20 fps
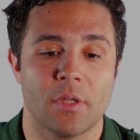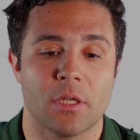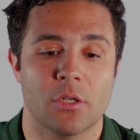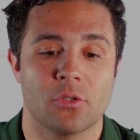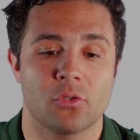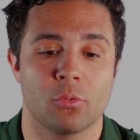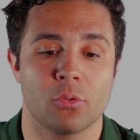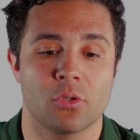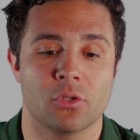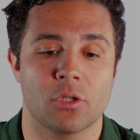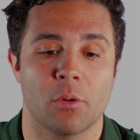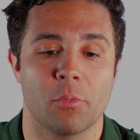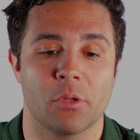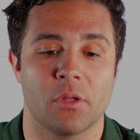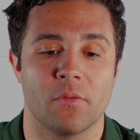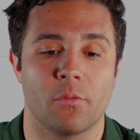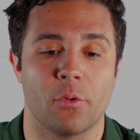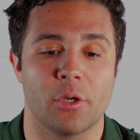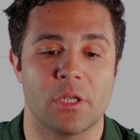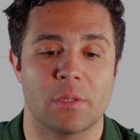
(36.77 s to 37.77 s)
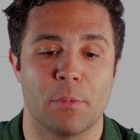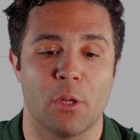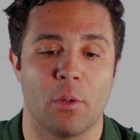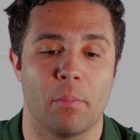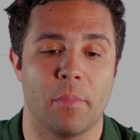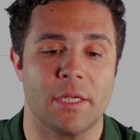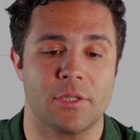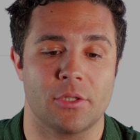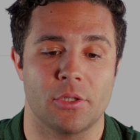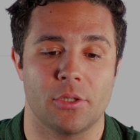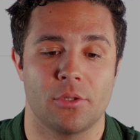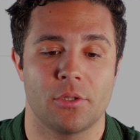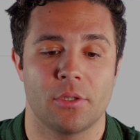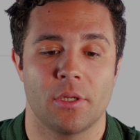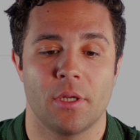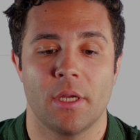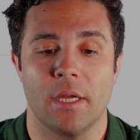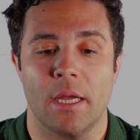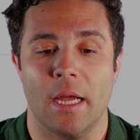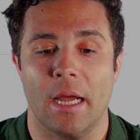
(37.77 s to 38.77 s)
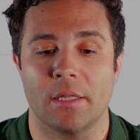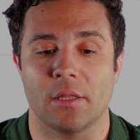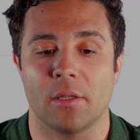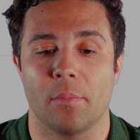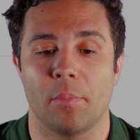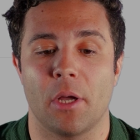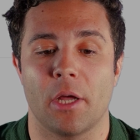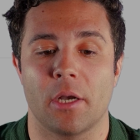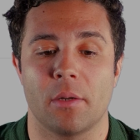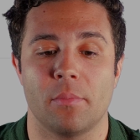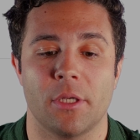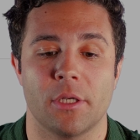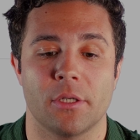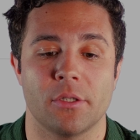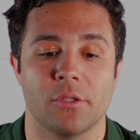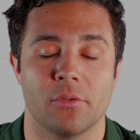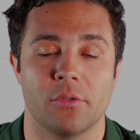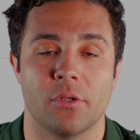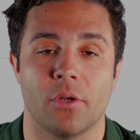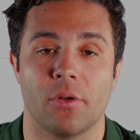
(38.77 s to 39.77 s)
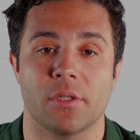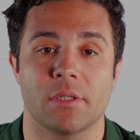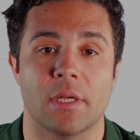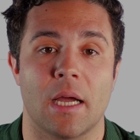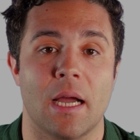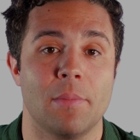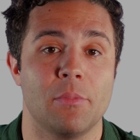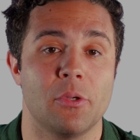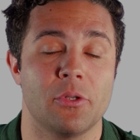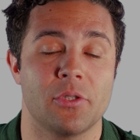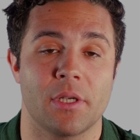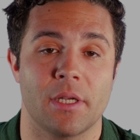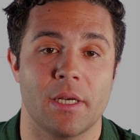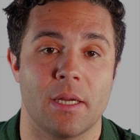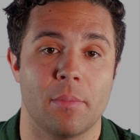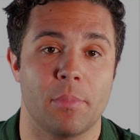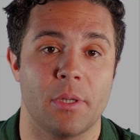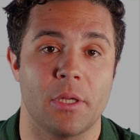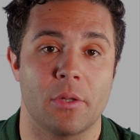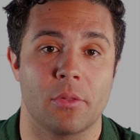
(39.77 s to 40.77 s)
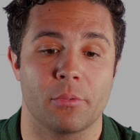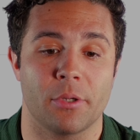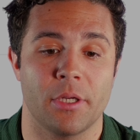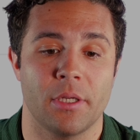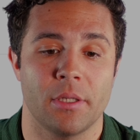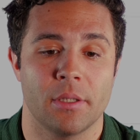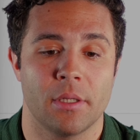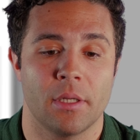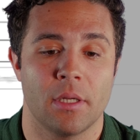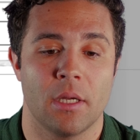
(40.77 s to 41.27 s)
So we'll start with a voicemail message. At the bottom here, you'll notice I'm using an MP3,